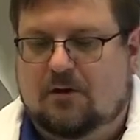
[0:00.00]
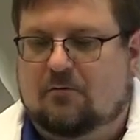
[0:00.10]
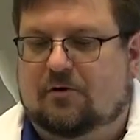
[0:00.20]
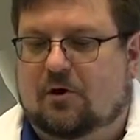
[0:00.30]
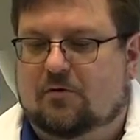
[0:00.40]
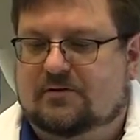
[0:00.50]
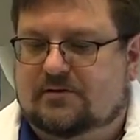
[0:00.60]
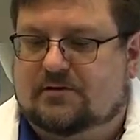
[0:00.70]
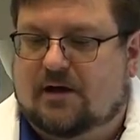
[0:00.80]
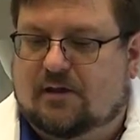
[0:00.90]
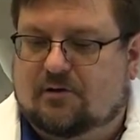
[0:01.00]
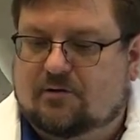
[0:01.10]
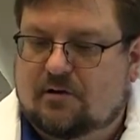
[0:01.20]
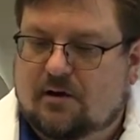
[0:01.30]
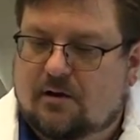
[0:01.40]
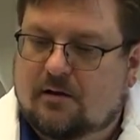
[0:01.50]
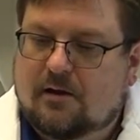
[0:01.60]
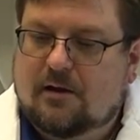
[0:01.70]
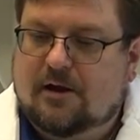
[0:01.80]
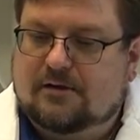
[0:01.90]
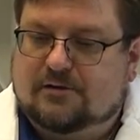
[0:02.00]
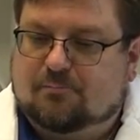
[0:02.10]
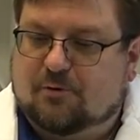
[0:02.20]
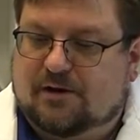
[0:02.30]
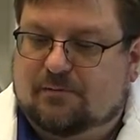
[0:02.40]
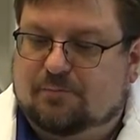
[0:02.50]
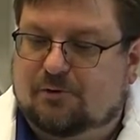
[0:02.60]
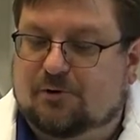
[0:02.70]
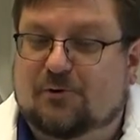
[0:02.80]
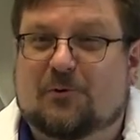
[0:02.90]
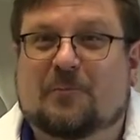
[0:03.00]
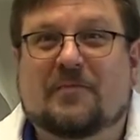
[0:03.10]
We'll notice the color. It's a pretty blue,